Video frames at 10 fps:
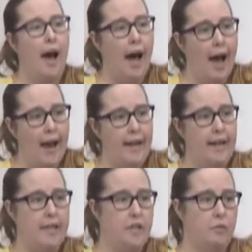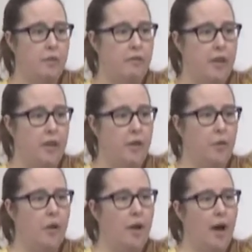I need to review
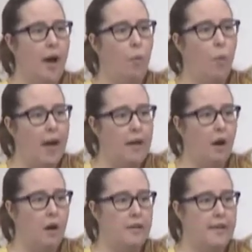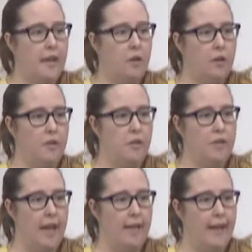what our stakeholders are
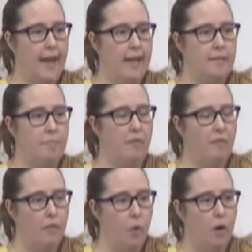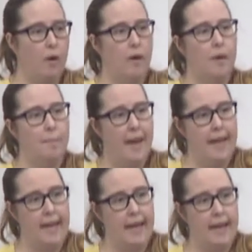telling us before
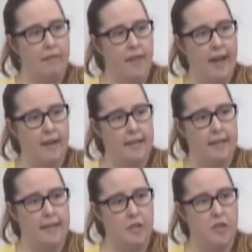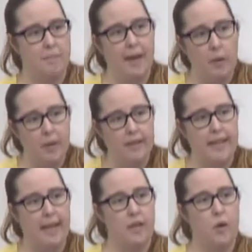making any final decisions. But I will
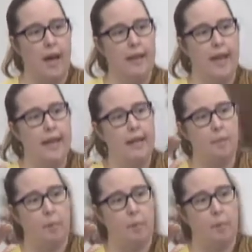tell you, unlike the